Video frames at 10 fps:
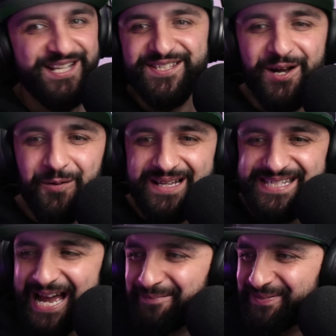So what's
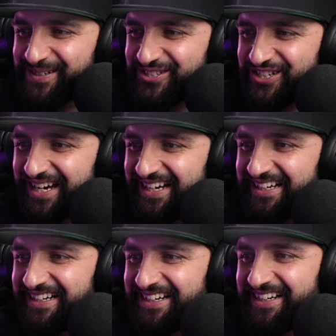happened, chat?
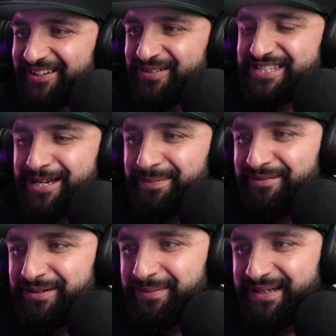What's up,
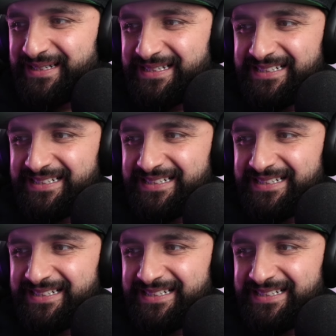everybody?